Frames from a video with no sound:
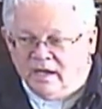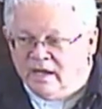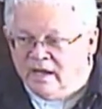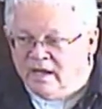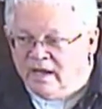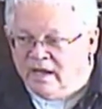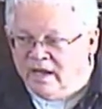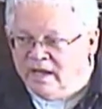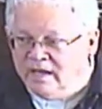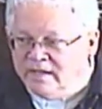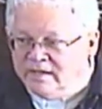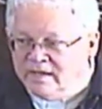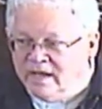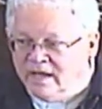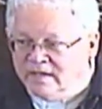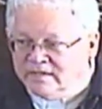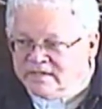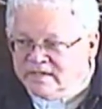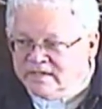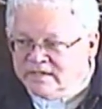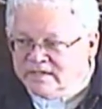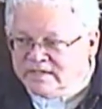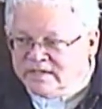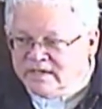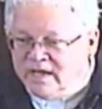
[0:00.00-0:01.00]
it
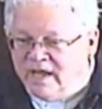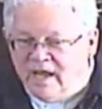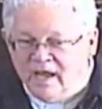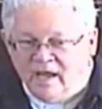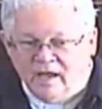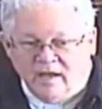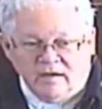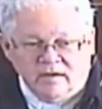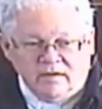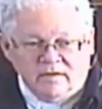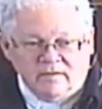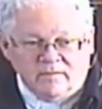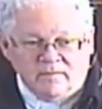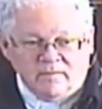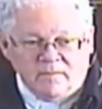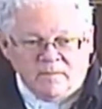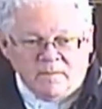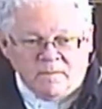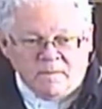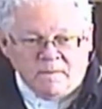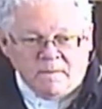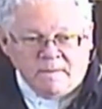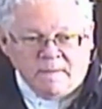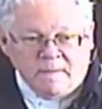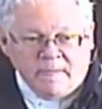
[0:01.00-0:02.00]
doesn't say
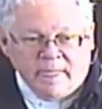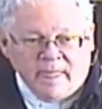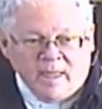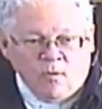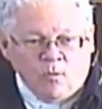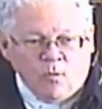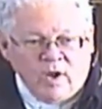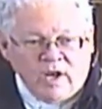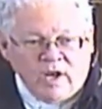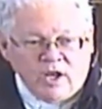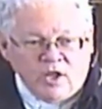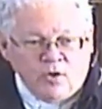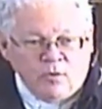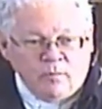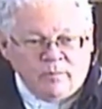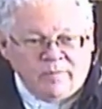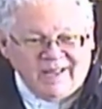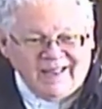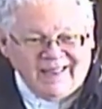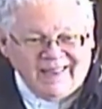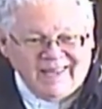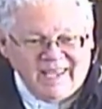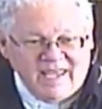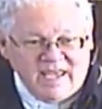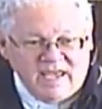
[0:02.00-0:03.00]
what you
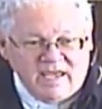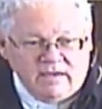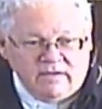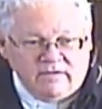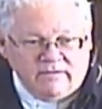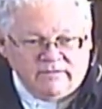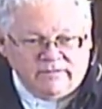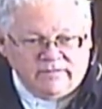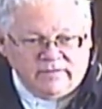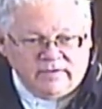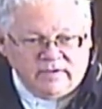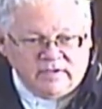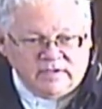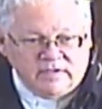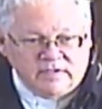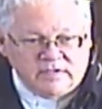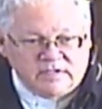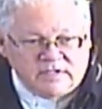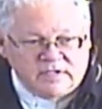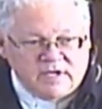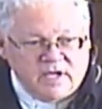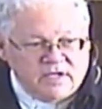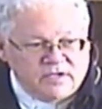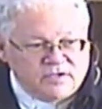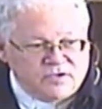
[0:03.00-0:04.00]
believe
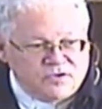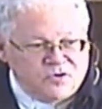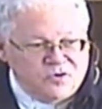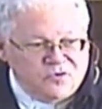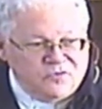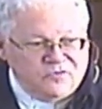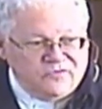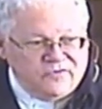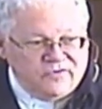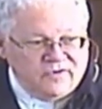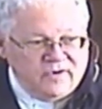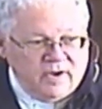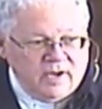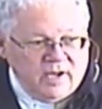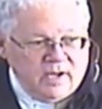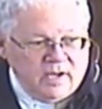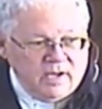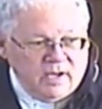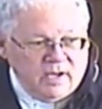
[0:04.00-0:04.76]
sets you free.